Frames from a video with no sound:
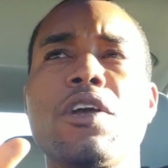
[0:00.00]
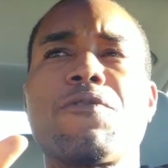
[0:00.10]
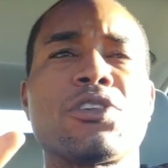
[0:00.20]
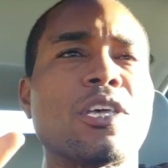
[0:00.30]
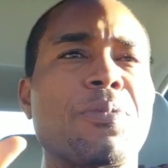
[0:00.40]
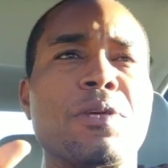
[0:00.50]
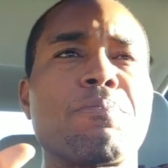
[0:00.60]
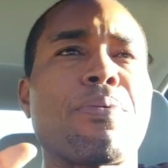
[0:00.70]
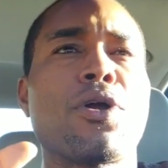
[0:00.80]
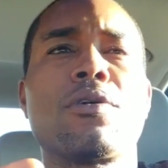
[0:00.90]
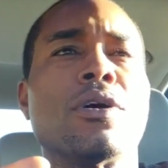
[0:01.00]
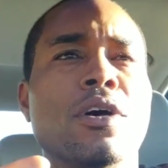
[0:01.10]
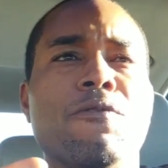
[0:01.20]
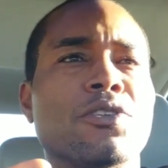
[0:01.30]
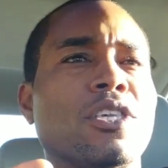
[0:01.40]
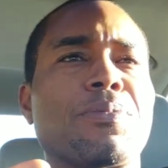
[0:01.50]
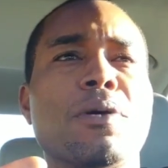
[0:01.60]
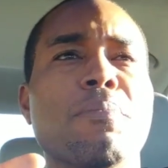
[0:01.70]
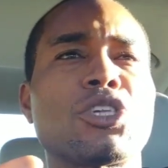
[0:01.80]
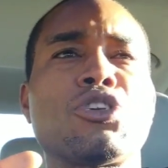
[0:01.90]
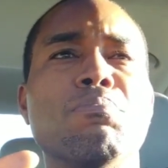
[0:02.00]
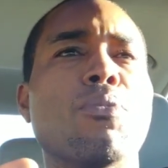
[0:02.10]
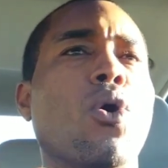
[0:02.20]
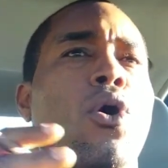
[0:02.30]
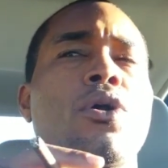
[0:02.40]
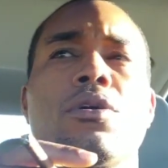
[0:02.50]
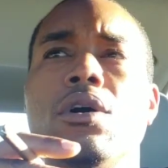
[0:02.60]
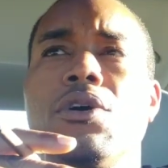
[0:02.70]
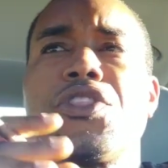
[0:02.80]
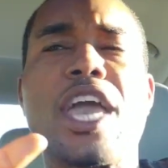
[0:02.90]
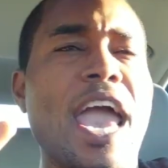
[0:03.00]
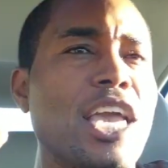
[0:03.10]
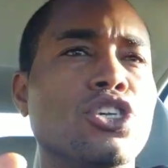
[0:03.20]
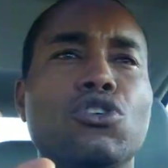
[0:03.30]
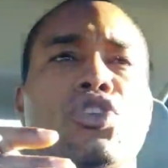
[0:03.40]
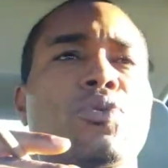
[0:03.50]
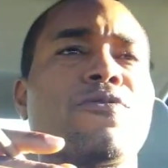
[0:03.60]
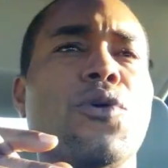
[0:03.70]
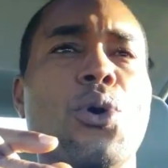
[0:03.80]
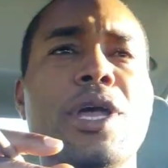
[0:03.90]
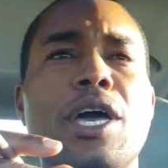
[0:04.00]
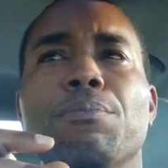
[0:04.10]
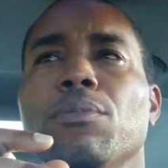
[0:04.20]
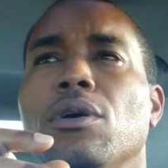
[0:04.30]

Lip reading: for something much more. The angels was for him.